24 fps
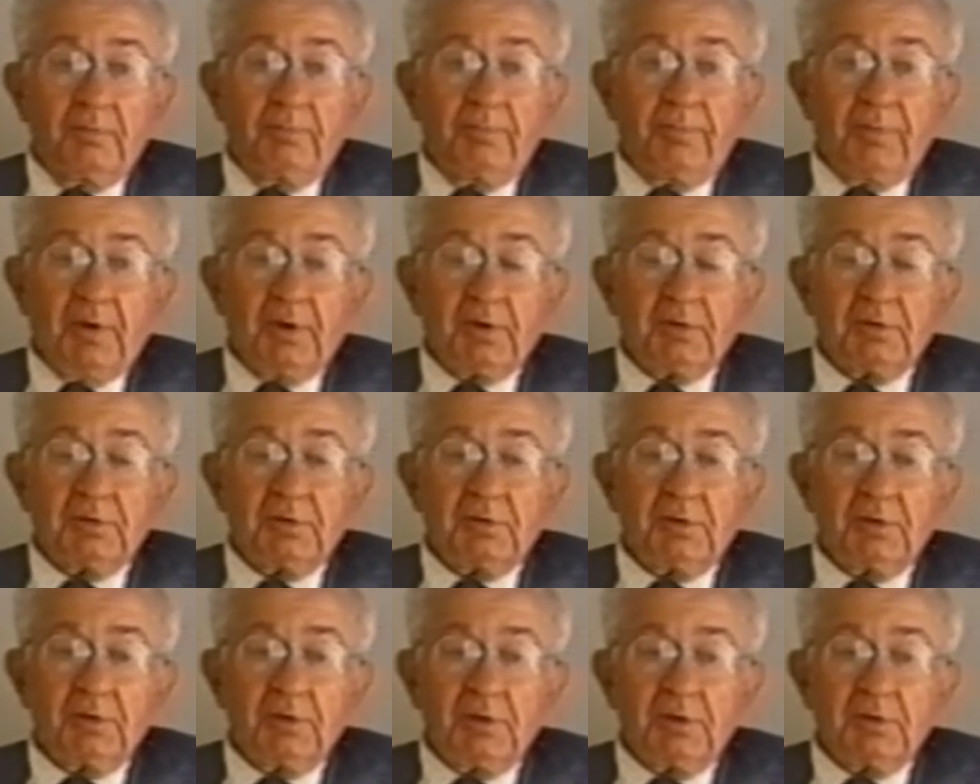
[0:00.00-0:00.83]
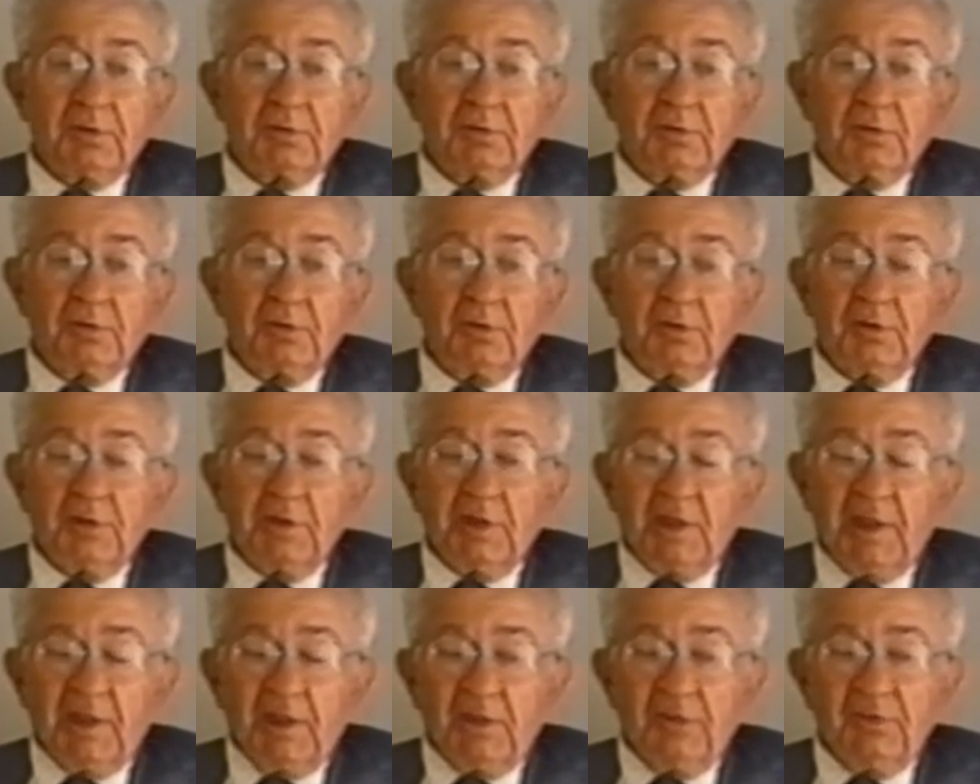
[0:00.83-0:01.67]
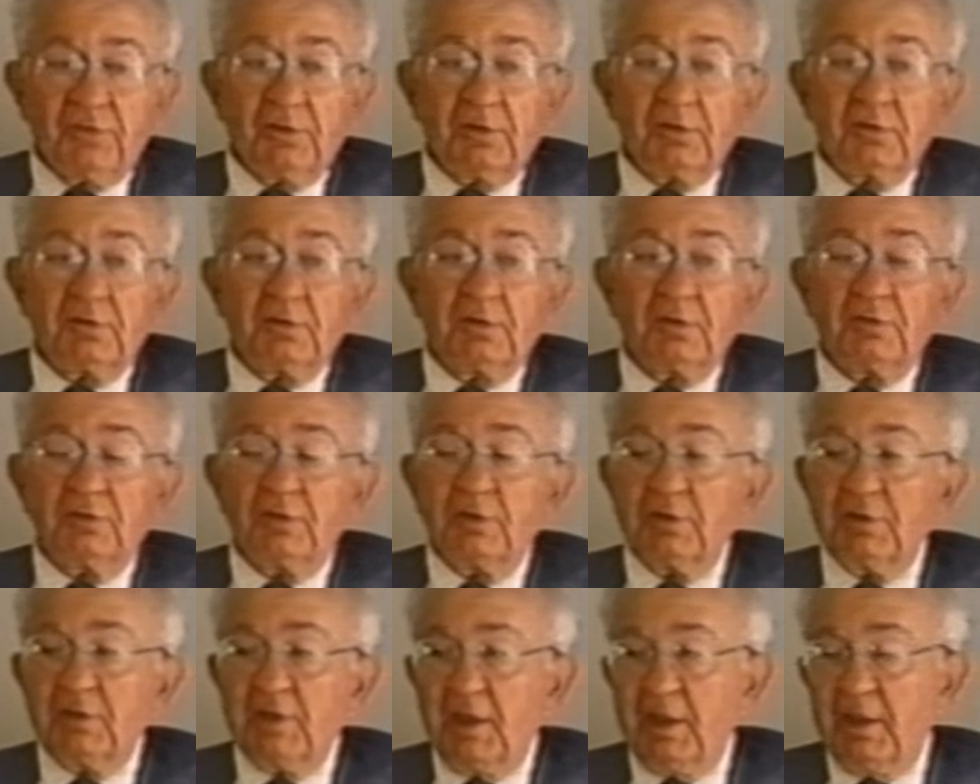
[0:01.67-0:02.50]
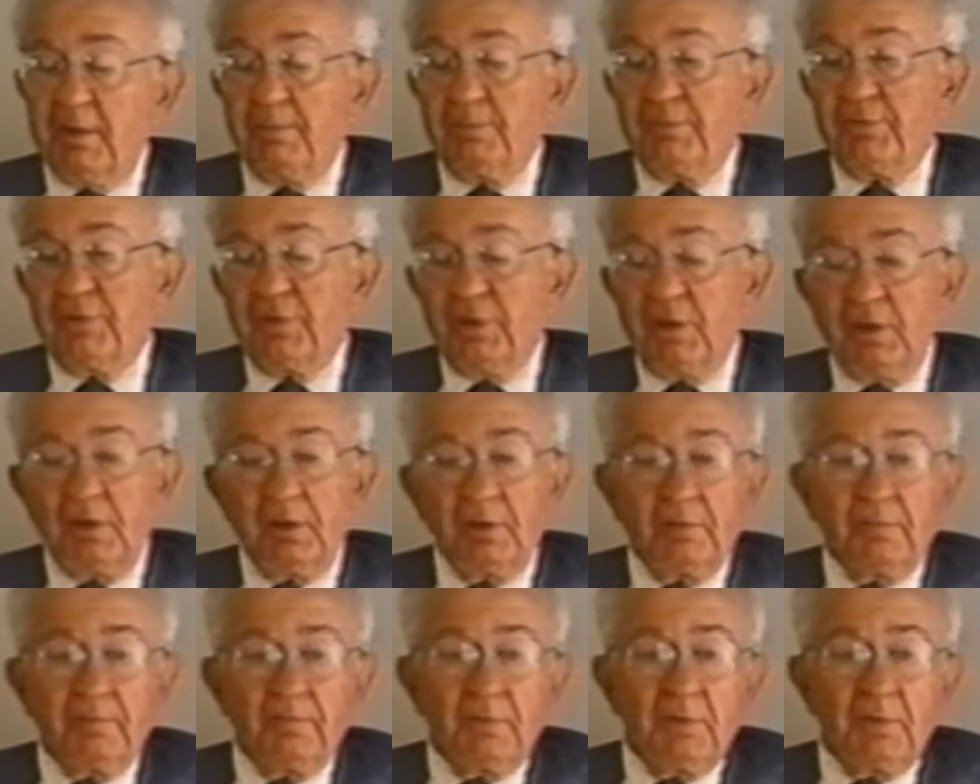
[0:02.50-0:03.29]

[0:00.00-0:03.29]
but it lengthened the damn thing.